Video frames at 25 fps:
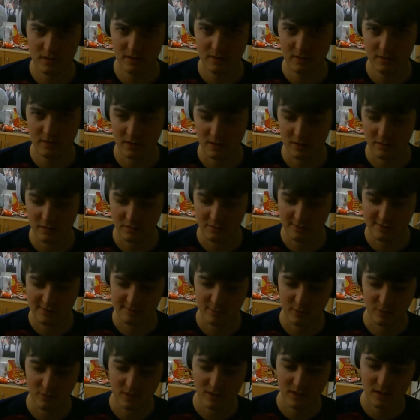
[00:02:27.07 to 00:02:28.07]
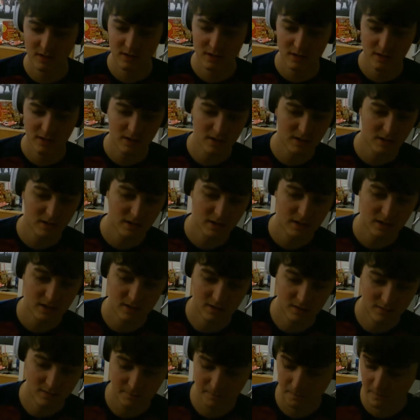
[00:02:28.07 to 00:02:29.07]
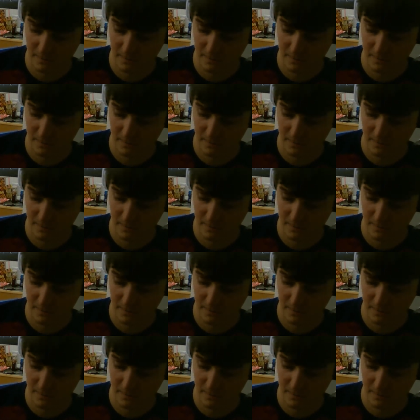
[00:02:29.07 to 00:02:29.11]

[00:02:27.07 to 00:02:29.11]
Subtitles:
you know, for a spoon. And